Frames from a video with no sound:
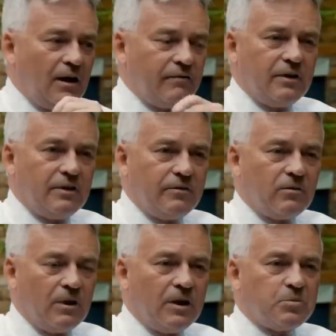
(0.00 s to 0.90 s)
having, if
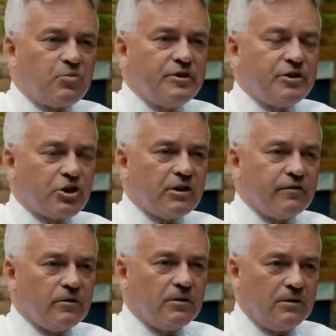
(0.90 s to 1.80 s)
you like,
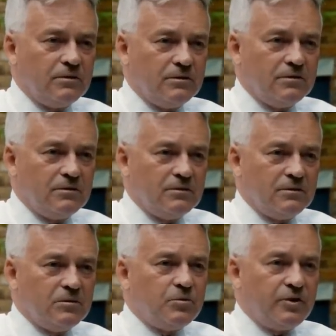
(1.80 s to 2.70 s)
pre-shuffle
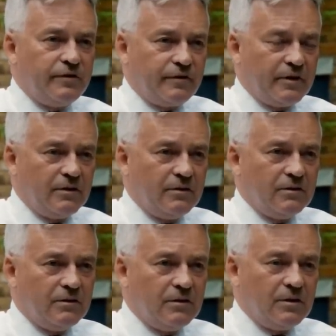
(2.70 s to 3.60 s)
briefing
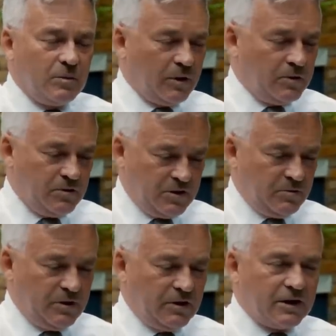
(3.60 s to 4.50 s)
about who's
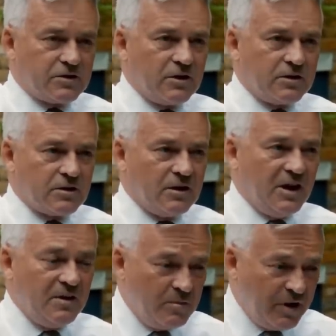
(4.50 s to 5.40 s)
going to be the next Chancellor
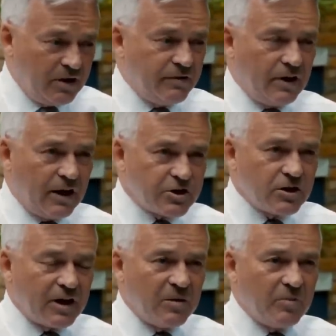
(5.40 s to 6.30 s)
in the middle of an
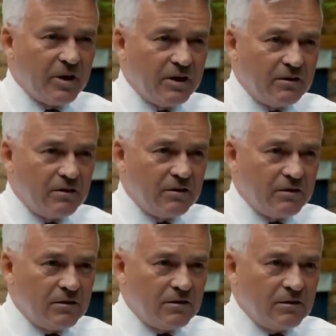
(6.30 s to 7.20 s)
election campaign.
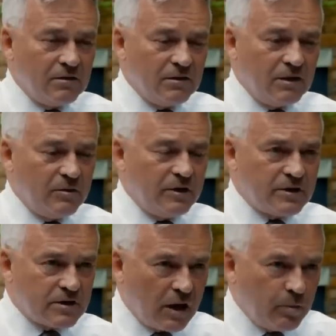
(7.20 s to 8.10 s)
I mean,
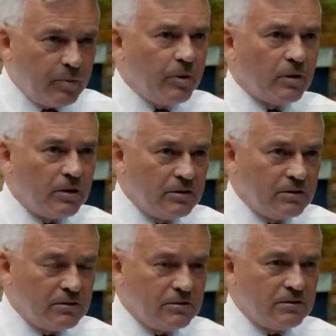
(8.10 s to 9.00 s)
this is culpable.
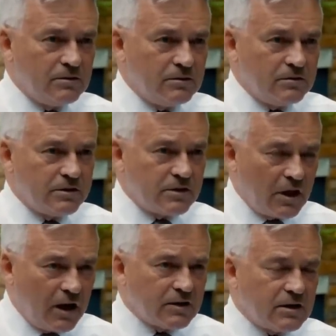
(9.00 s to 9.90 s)
This is
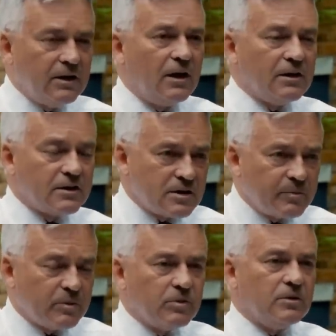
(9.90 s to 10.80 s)
utterly
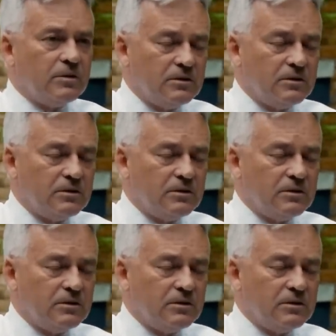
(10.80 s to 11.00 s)
unacceptable.